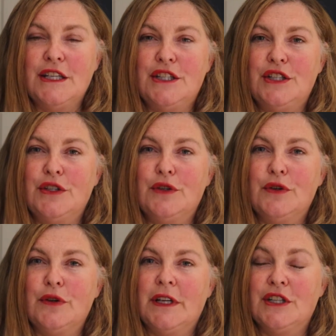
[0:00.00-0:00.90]

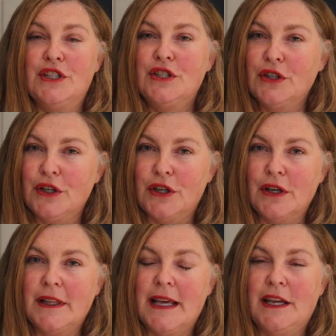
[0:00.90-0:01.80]
to
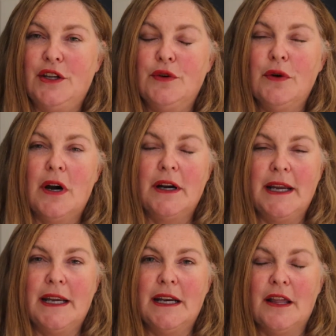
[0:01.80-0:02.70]
ensure that you are
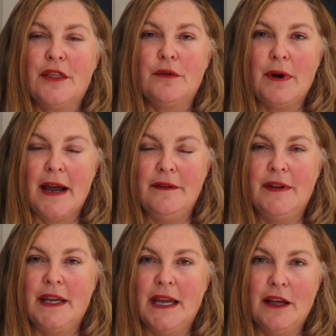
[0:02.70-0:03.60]
in a
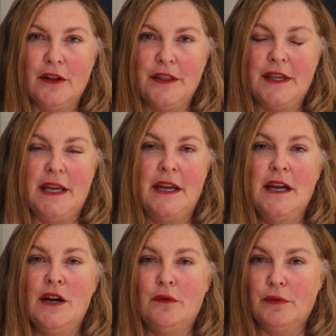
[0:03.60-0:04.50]
thriving, healthy
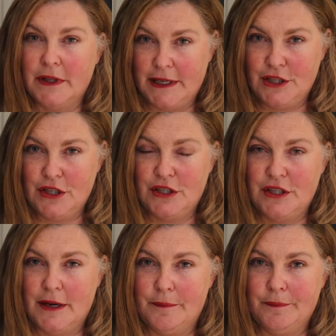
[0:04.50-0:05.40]

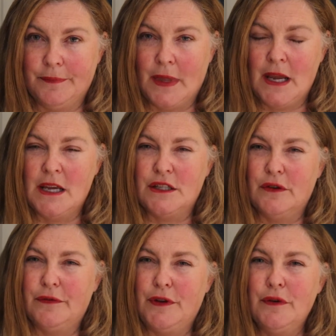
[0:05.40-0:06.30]
relationship. So
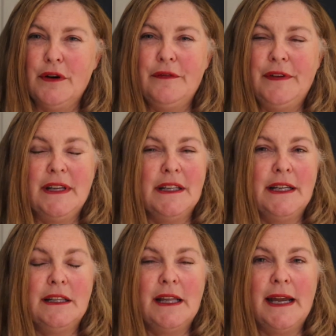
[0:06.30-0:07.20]
if you are
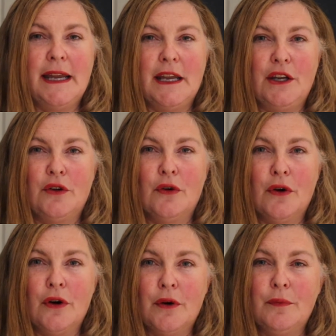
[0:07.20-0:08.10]
feeling like
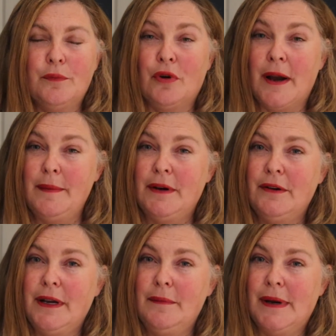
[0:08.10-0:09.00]
your
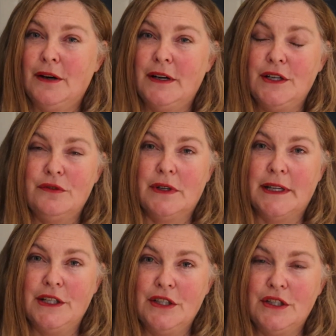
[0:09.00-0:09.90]
primary marriage
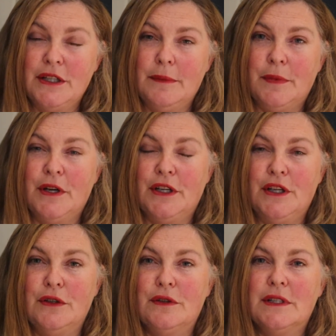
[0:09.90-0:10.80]
relationship could
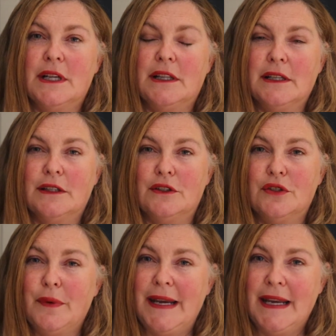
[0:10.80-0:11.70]
use a little
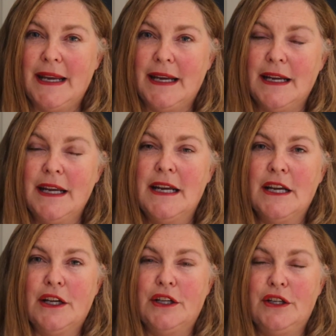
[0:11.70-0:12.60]
tweaking,
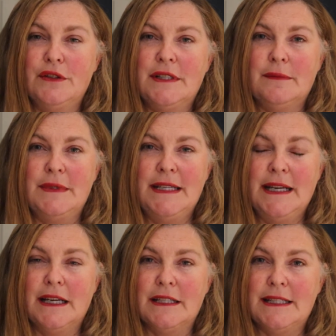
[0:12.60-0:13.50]
could use some
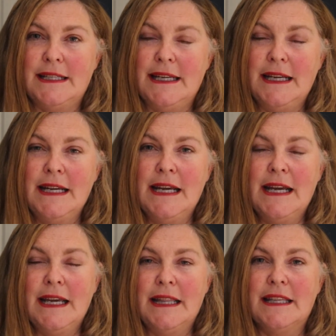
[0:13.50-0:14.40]
TLC,
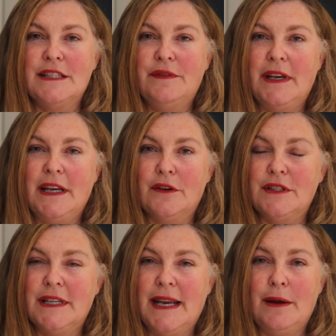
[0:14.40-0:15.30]
this video
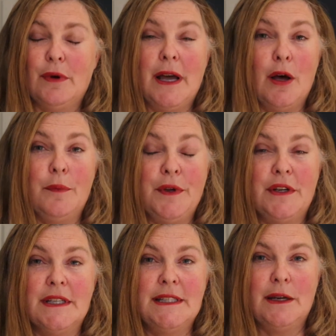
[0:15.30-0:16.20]
today will help you
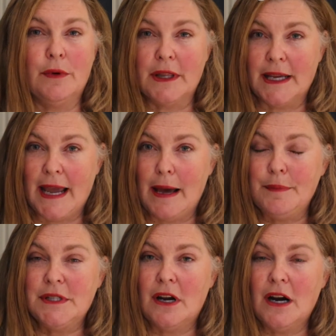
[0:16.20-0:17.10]
to see where the
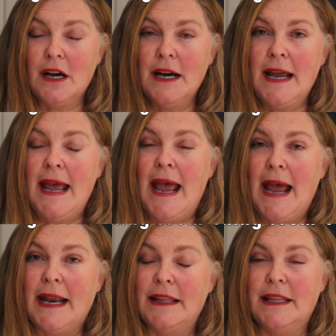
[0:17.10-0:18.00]
gaps are.
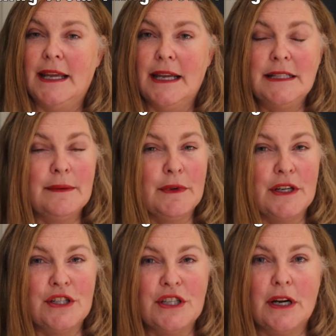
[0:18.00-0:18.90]
And at the end, I'm going to
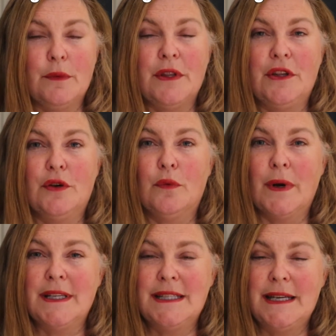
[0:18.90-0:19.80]
share with you
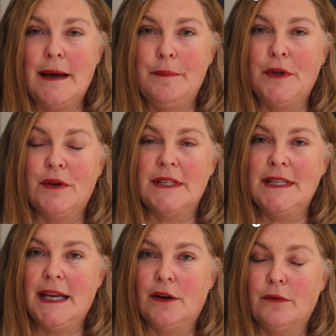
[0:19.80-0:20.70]
one step you can
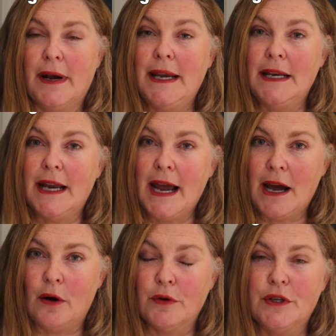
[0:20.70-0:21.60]
take right
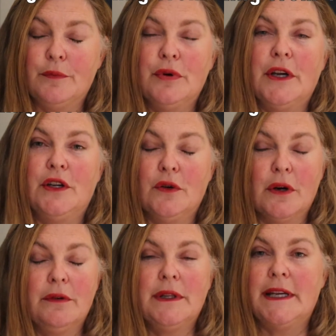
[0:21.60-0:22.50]
now to put
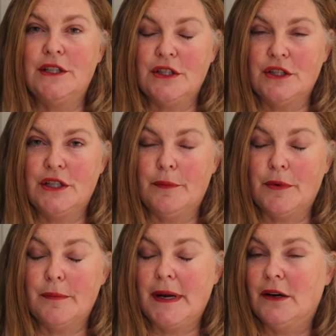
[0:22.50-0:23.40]
your relationship
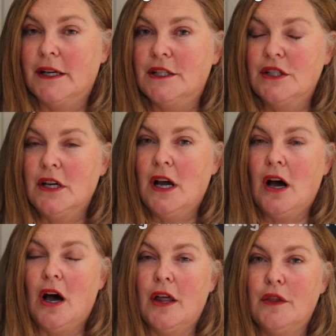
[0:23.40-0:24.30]
or marriage
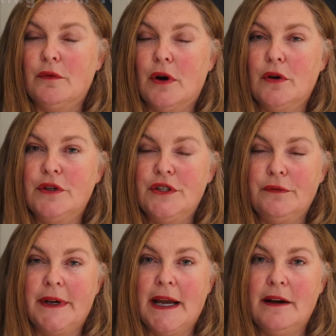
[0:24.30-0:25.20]
on the road to
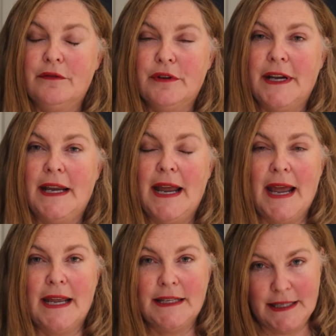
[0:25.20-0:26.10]
recovery and